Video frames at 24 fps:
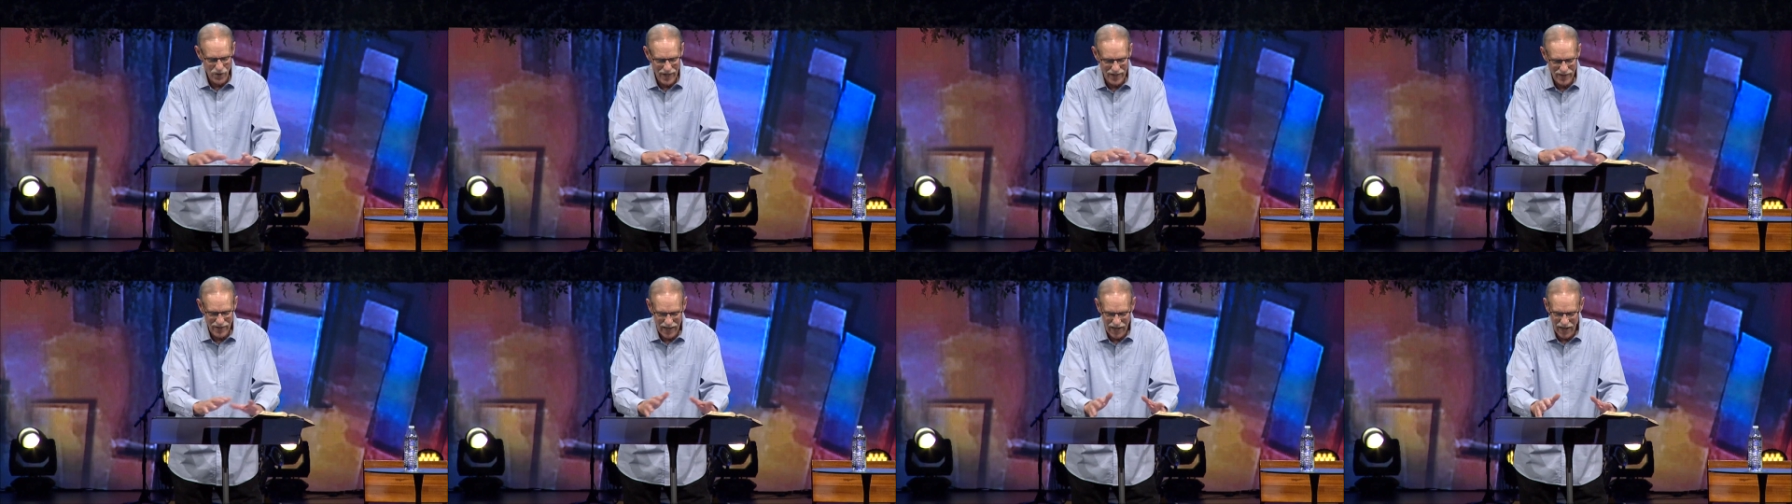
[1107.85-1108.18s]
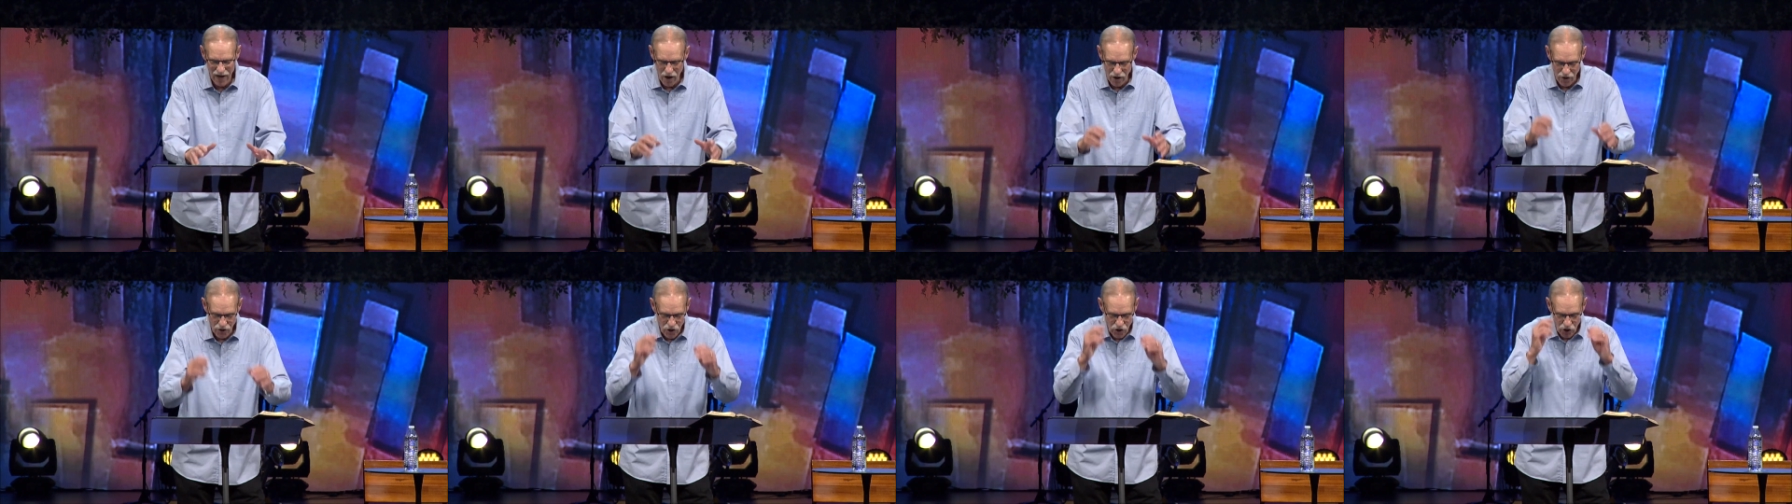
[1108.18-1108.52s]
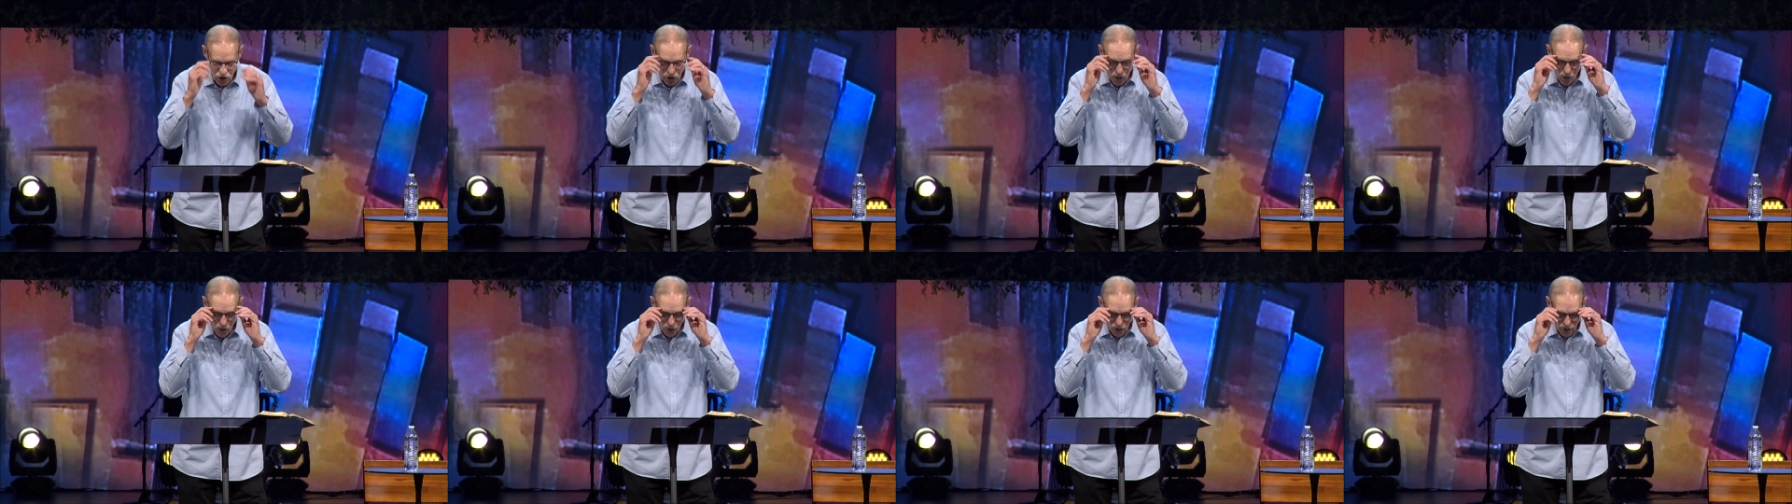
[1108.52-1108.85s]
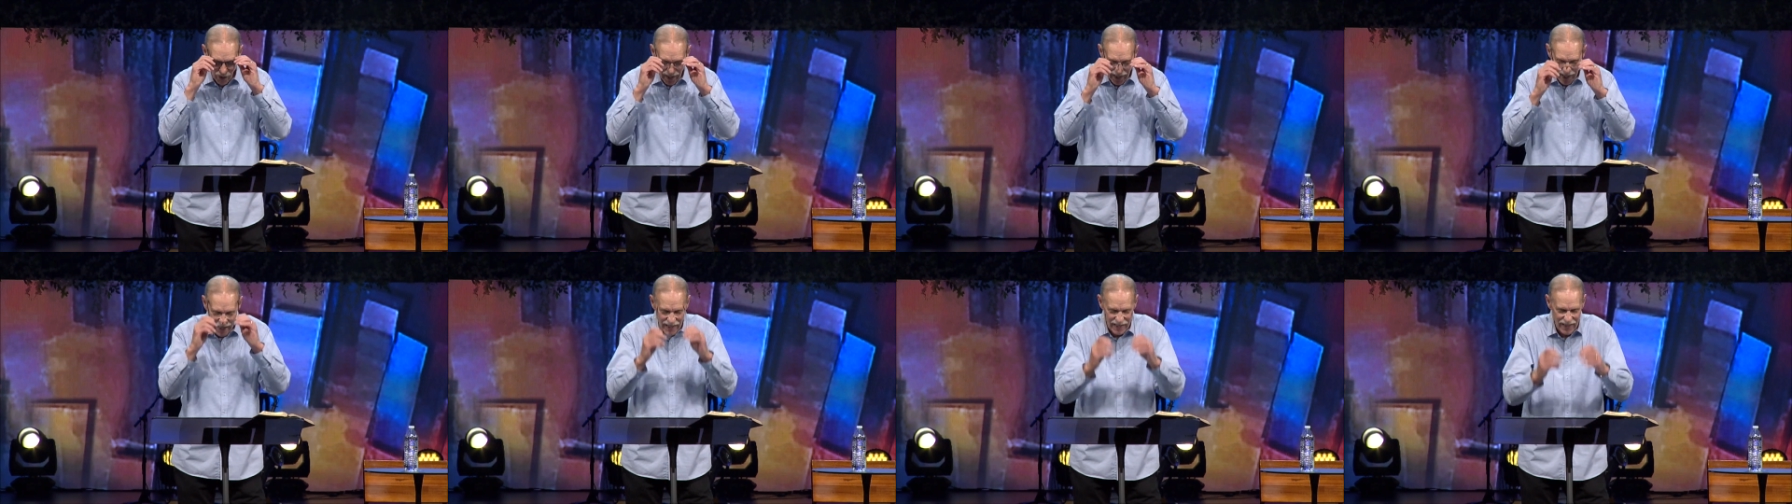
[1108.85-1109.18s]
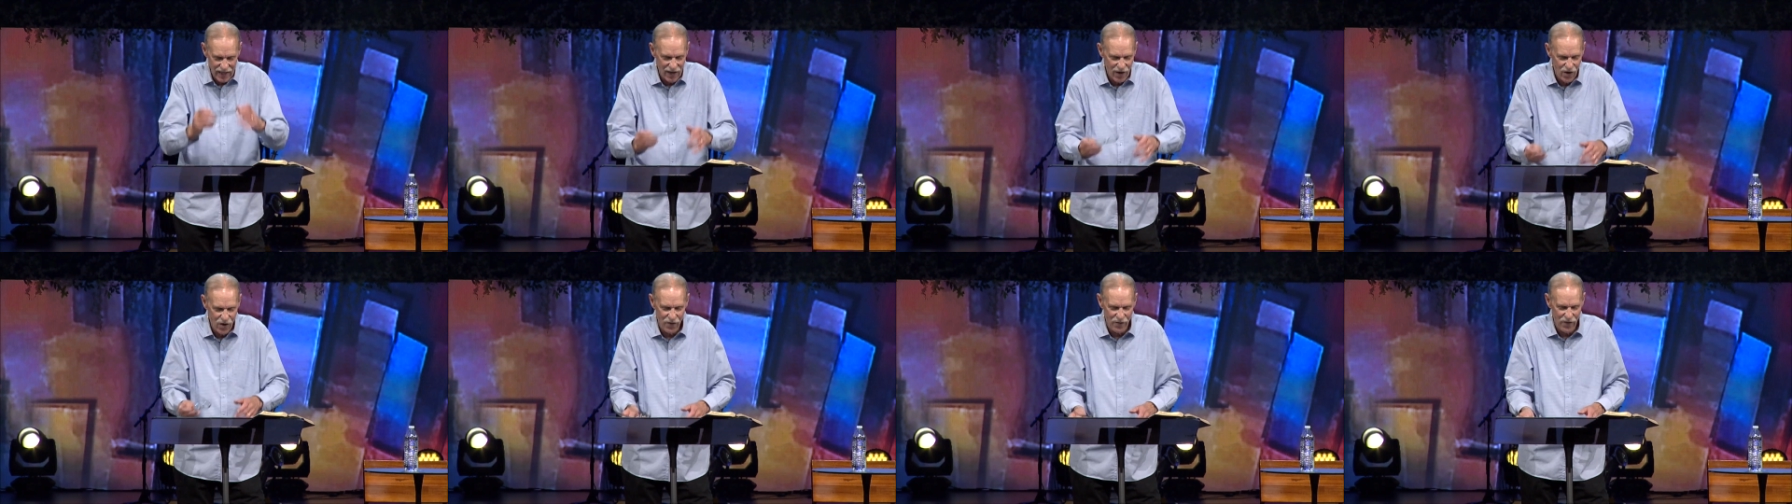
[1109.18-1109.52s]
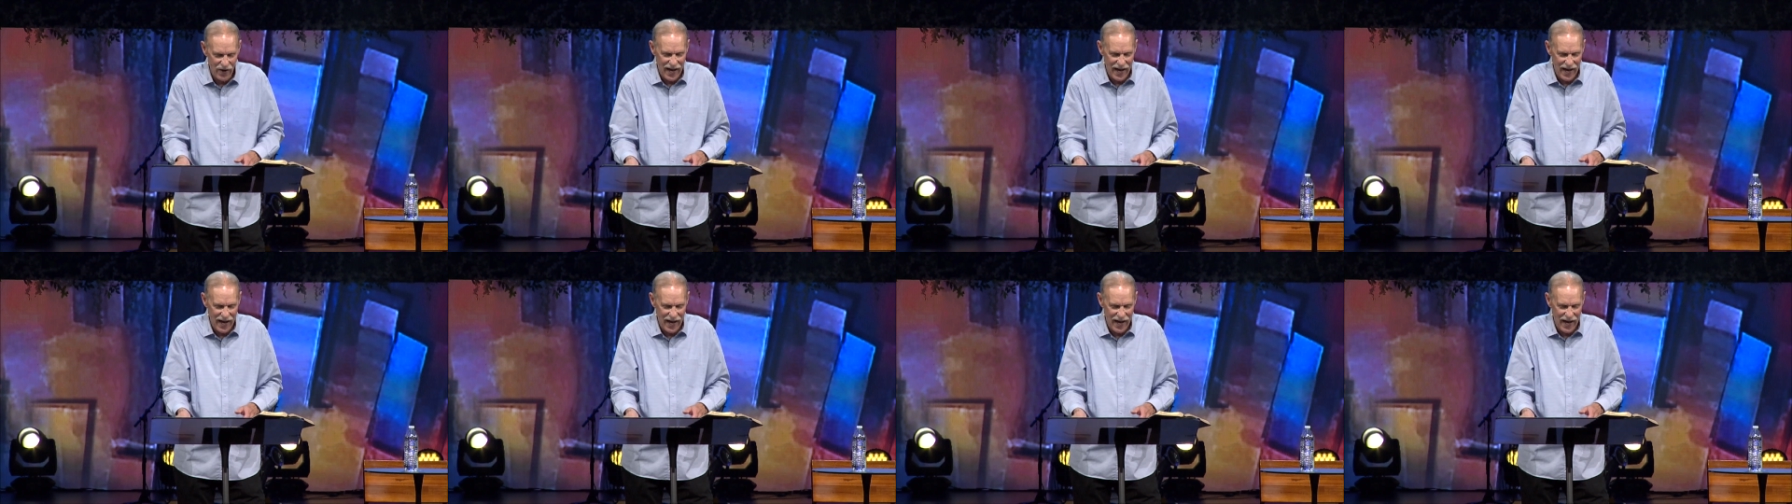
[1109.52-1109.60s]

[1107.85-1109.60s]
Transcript: we think our schooling, you know,